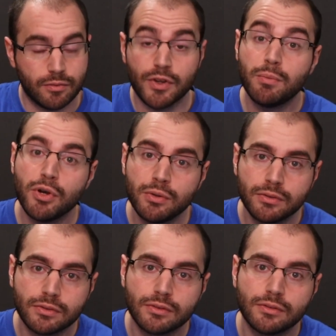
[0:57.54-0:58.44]
reboot,
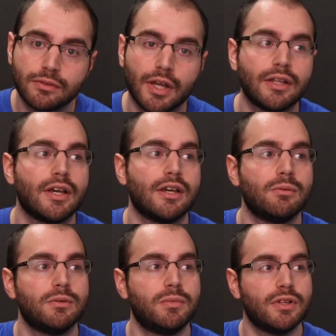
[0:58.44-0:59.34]
like it
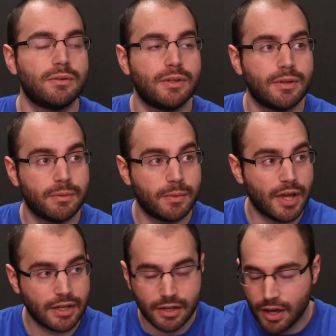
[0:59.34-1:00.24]
would
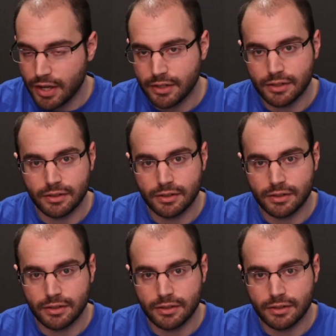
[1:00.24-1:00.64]
like cut